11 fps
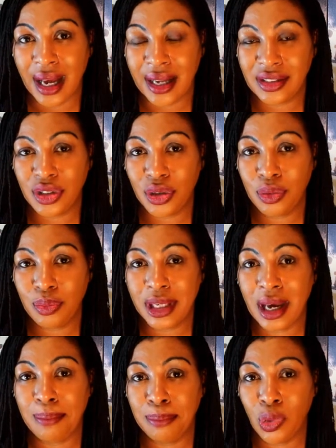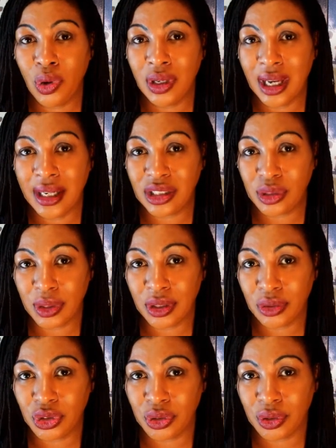as you become more aligned with your
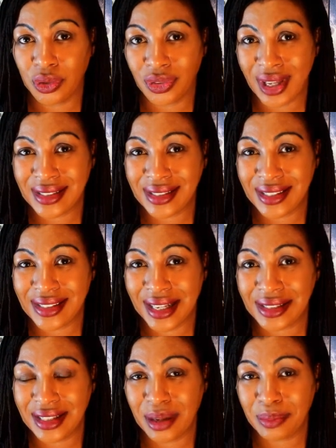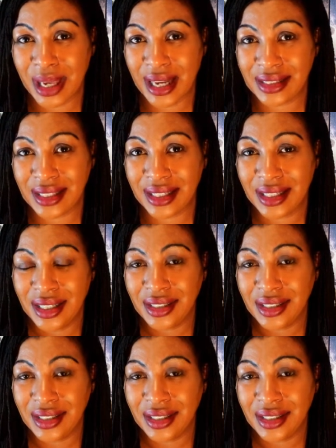truth. That's the sense that I'm getting.